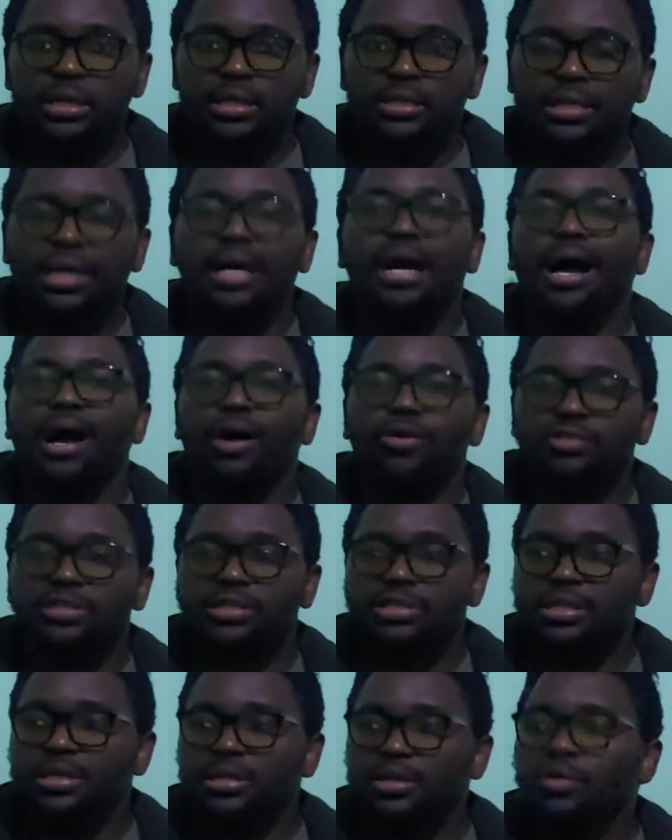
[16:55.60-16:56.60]
It's a
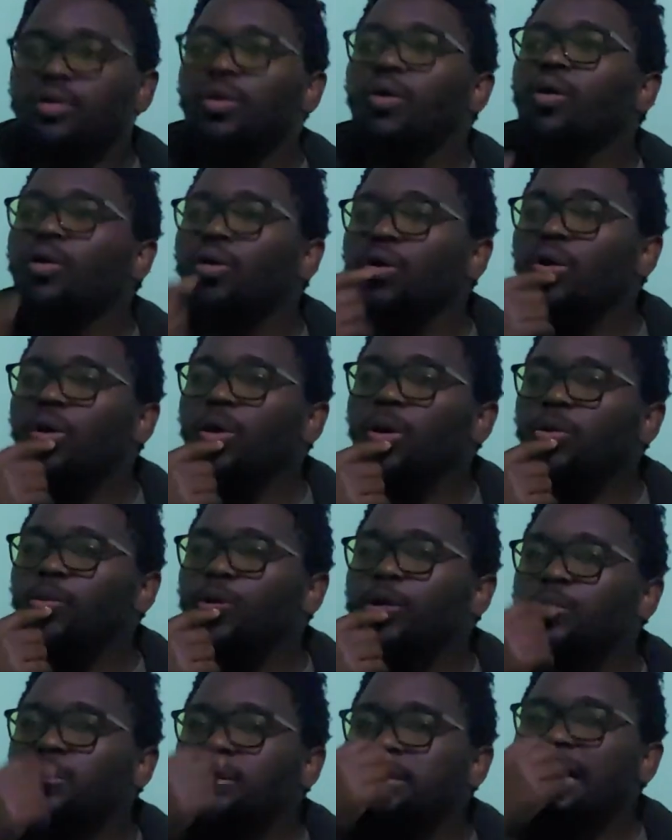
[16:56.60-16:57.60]
house. Oh,
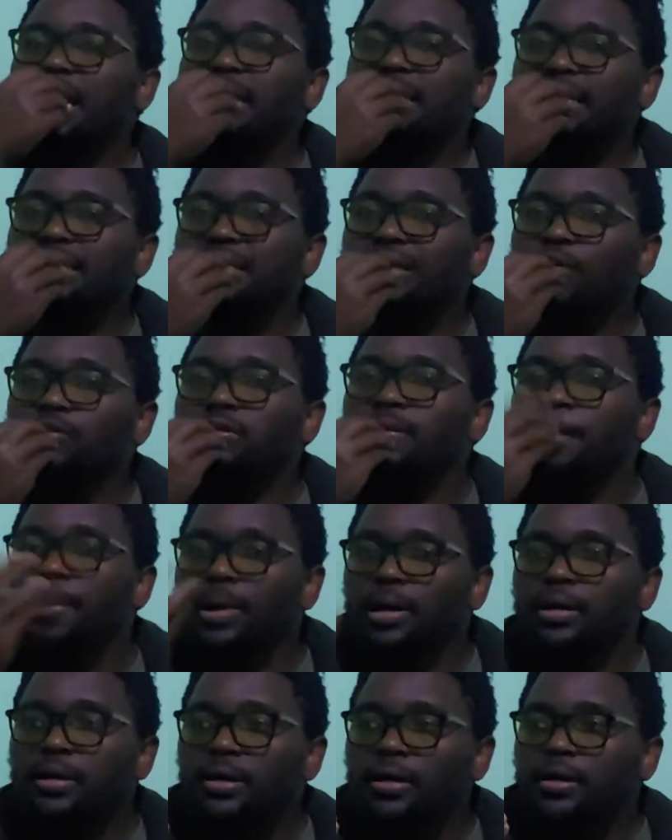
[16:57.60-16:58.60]
when you say the sound
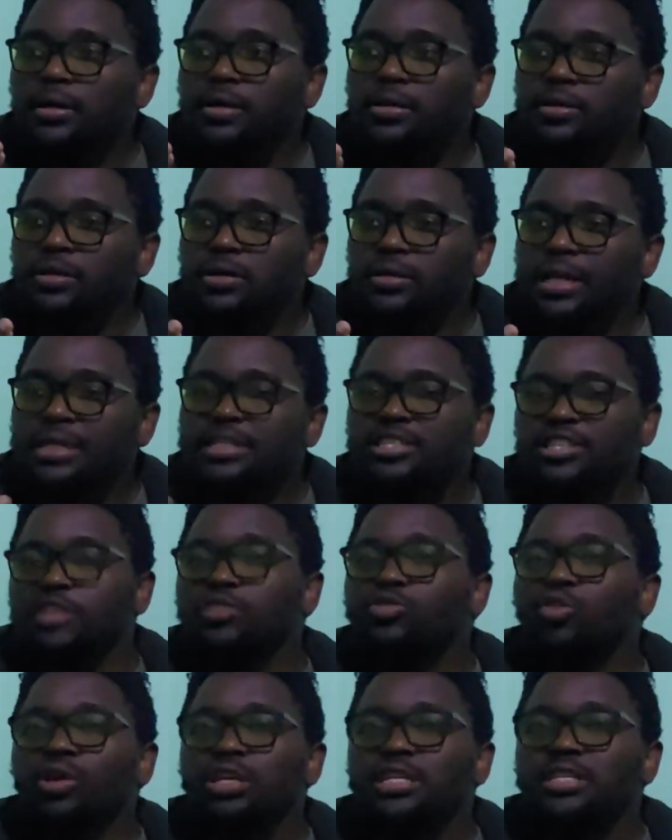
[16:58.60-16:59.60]
B, let's
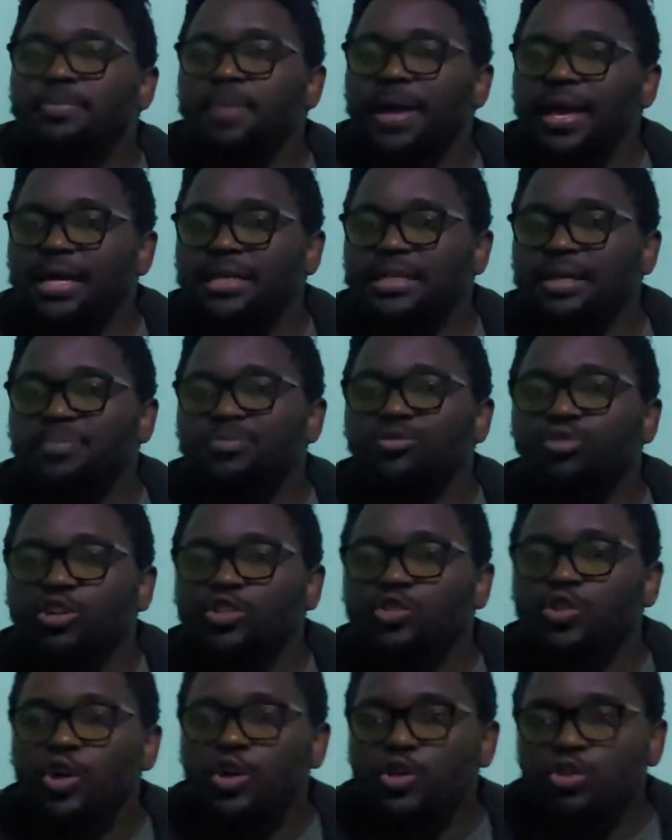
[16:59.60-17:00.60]
just call it bete,
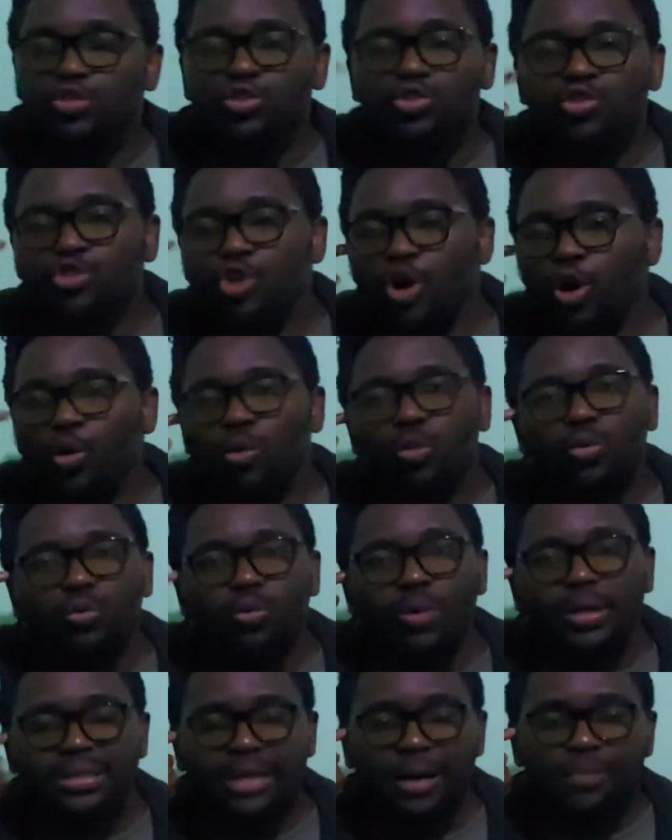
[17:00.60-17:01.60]
because you know what